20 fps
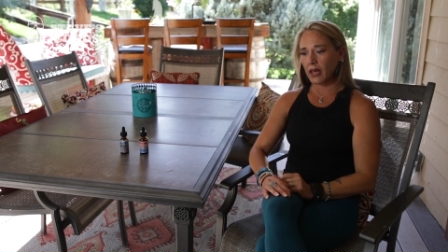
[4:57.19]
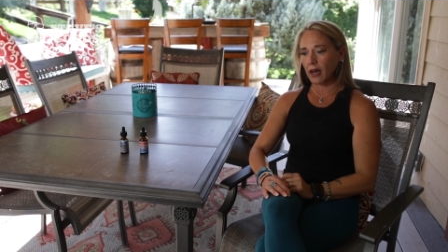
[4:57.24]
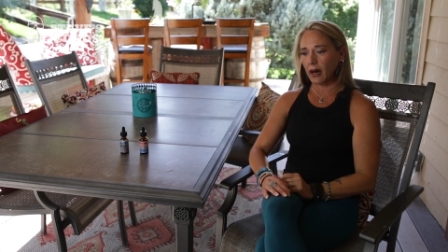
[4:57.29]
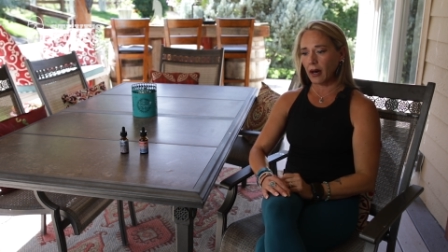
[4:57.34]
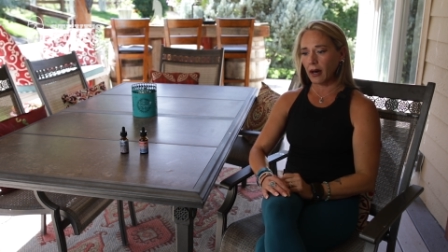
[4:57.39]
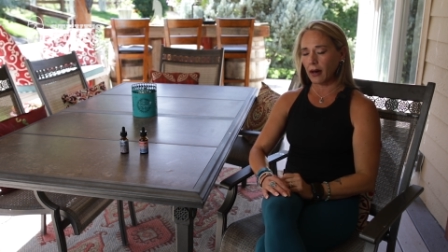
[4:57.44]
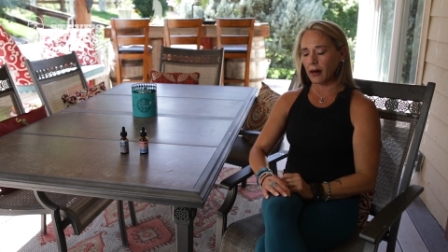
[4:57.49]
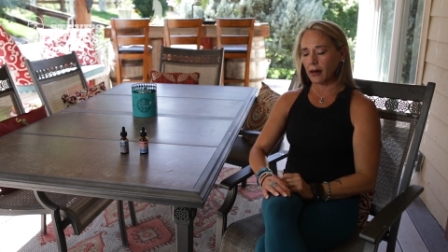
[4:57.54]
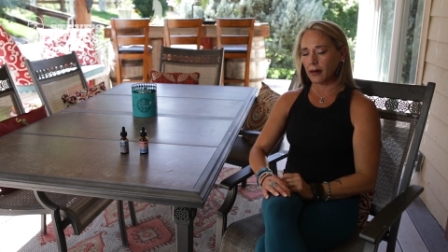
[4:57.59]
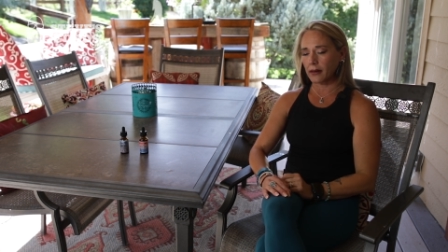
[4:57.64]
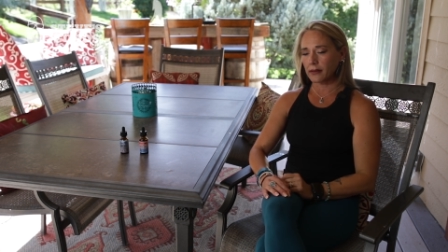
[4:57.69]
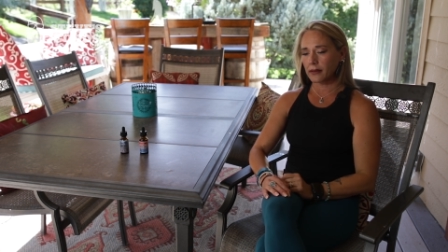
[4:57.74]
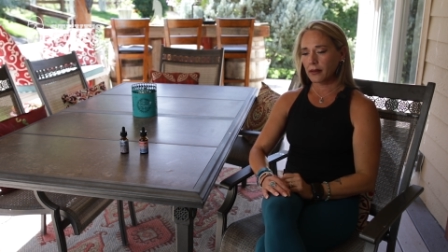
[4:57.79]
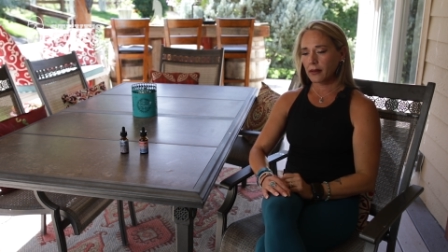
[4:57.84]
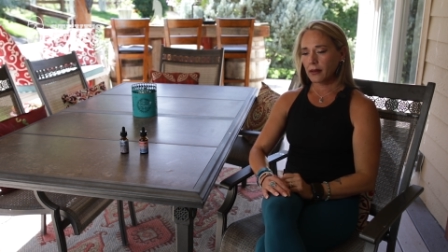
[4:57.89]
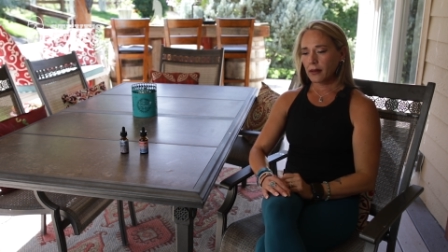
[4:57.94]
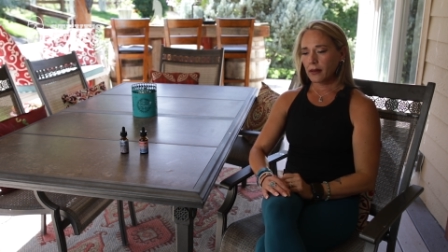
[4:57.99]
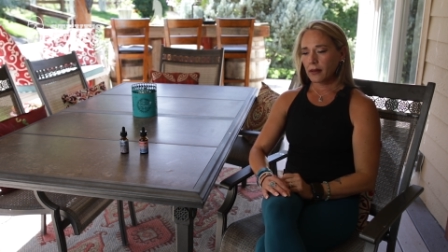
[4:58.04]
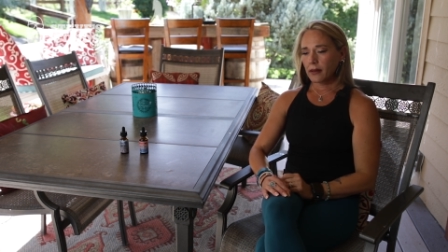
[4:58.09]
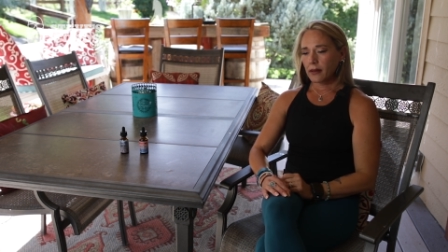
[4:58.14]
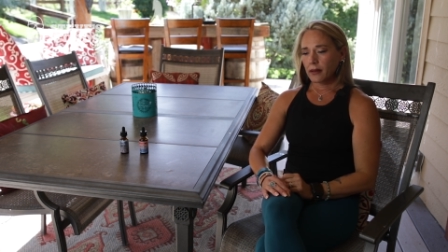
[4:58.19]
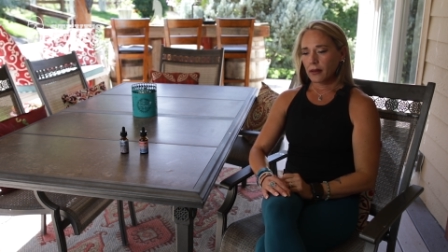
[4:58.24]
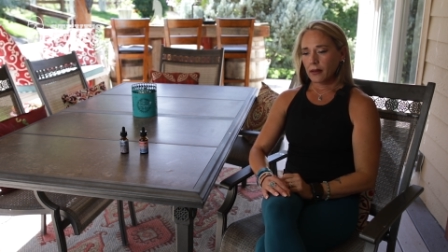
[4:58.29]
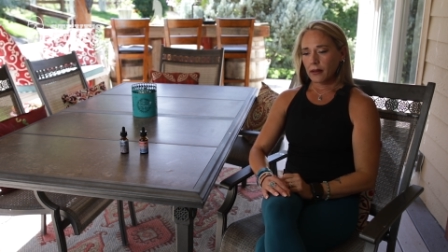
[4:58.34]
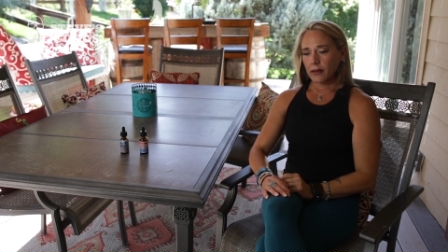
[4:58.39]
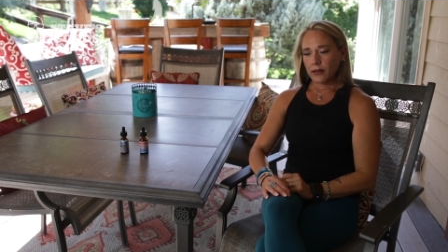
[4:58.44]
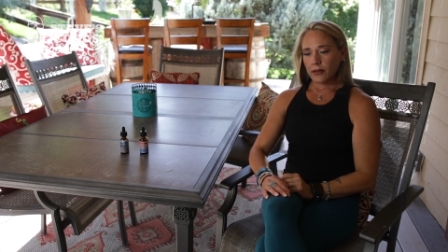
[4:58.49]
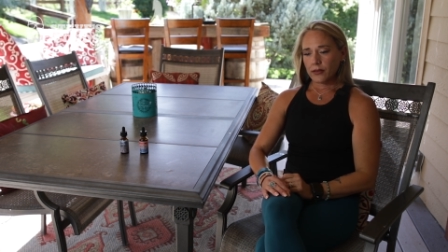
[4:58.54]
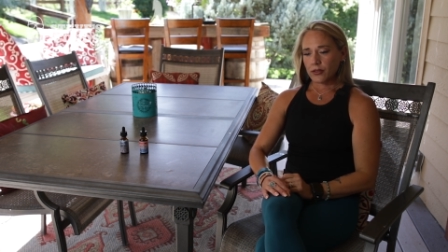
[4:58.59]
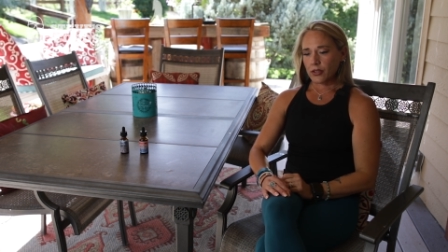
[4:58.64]

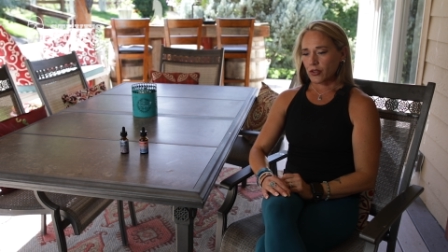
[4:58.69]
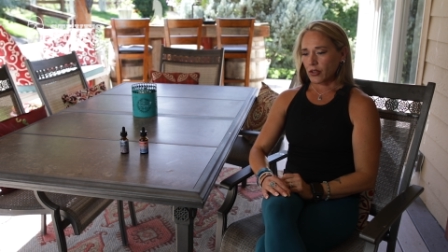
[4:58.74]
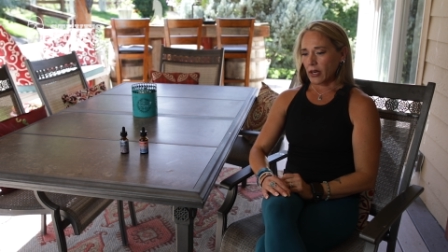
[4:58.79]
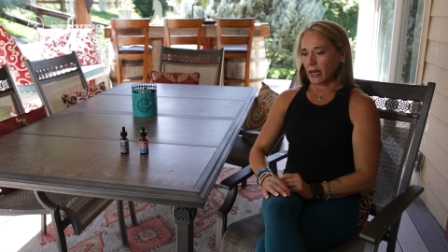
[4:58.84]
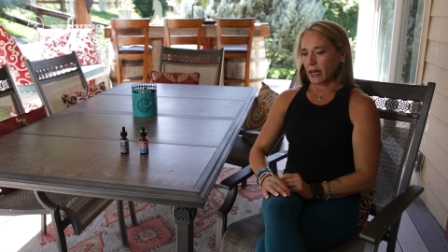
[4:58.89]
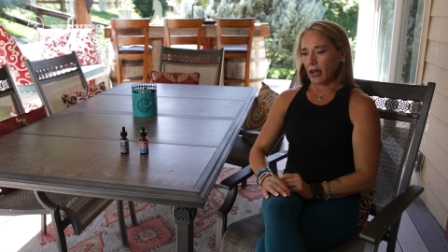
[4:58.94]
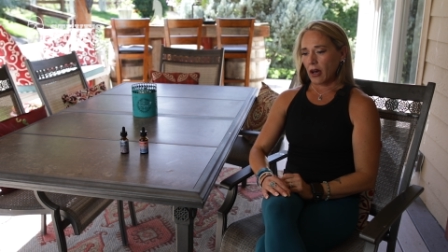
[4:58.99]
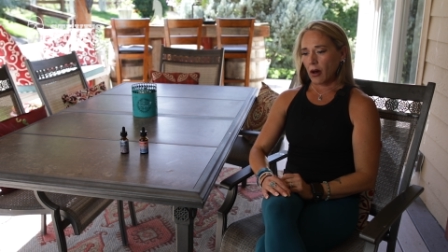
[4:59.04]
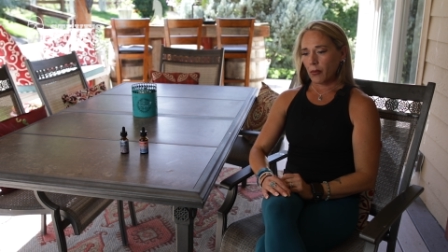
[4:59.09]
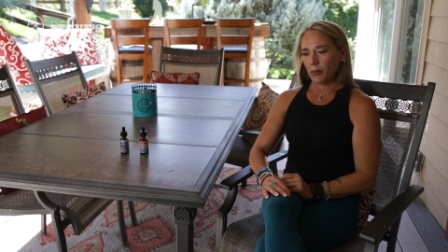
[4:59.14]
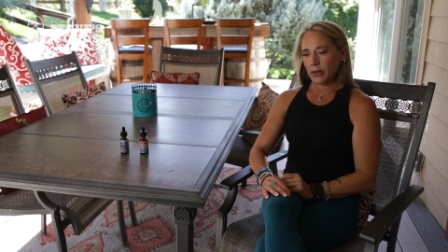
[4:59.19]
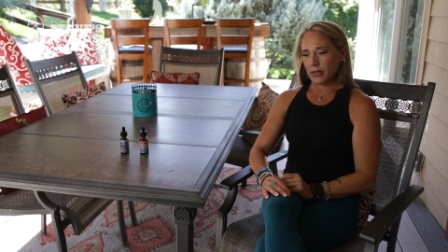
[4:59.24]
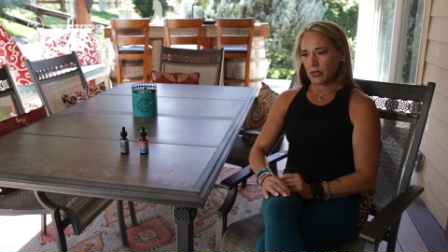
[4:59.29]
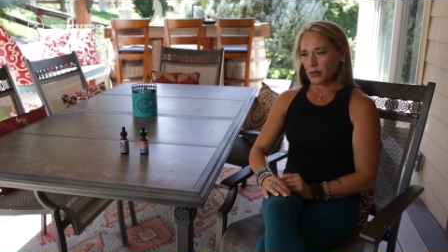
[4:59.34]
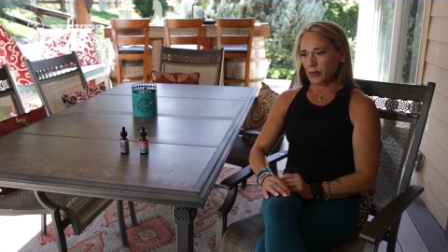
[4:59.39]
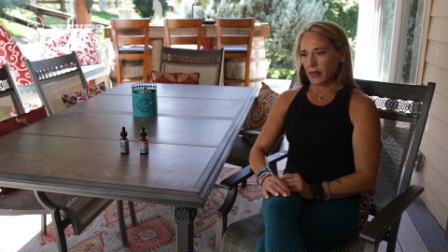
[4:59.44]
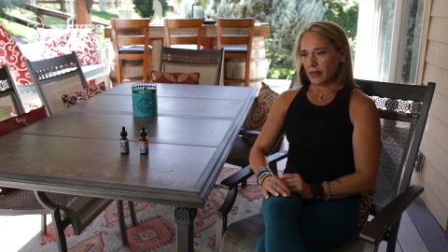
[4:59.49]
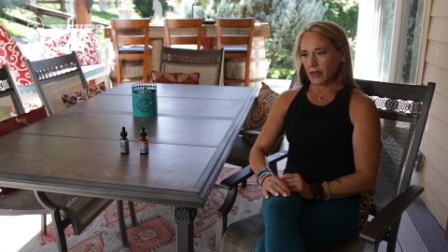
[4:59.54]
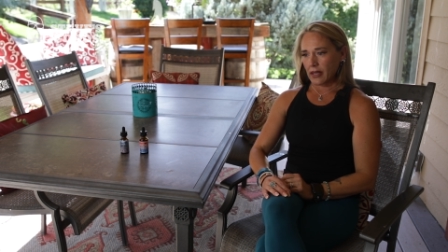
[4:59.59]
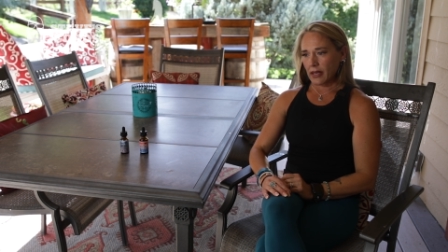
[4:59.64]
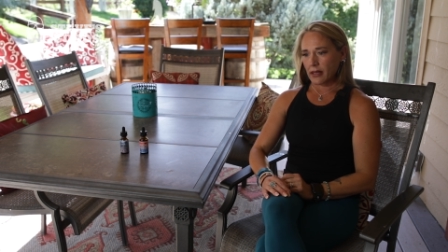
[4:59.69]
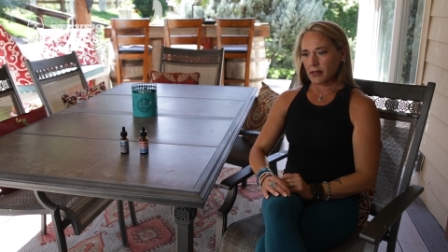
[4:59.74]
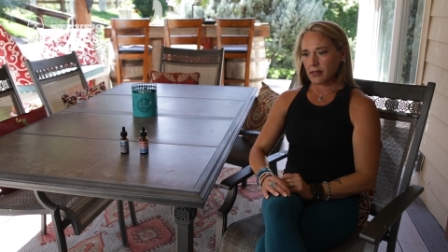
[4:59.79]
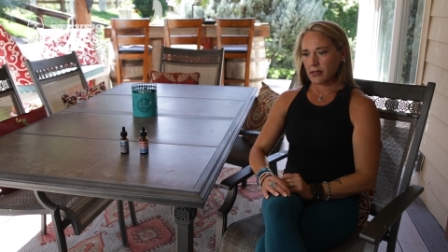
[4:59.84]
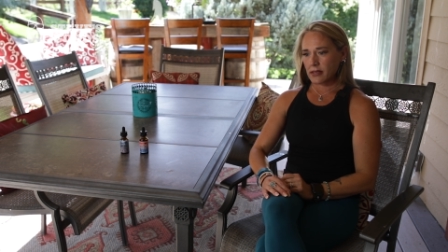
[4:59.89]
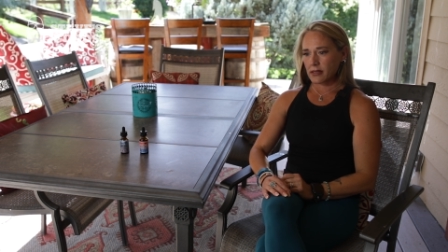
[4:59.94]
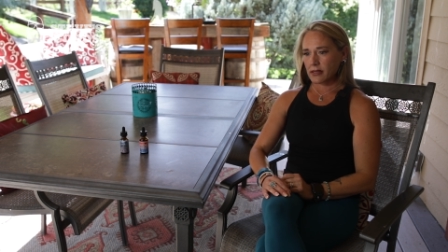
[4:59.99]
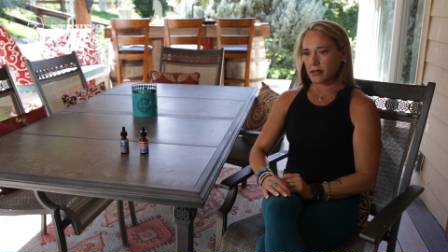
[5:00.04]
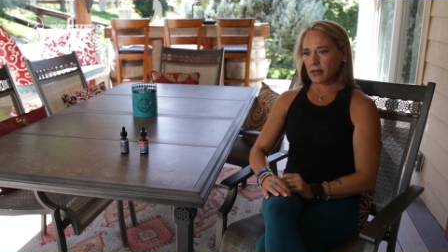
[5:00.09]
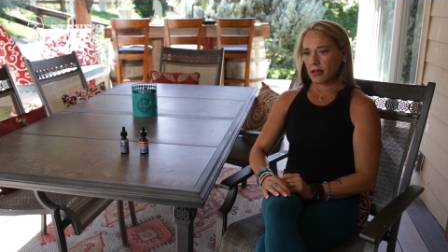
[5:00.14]
to try to help us with
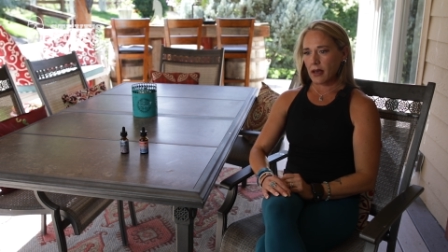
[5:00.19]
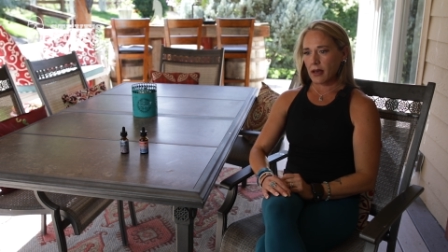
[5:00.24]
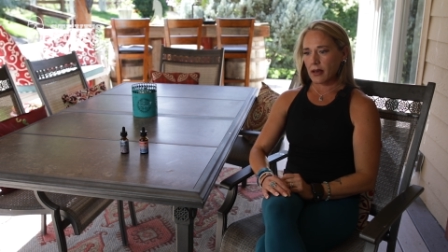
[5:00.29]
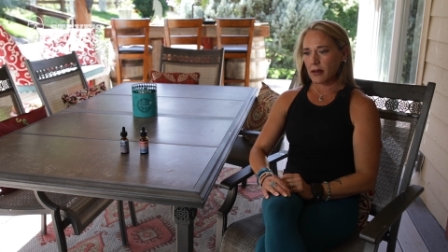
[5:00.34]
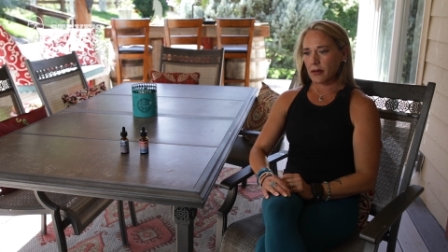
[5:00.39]
this.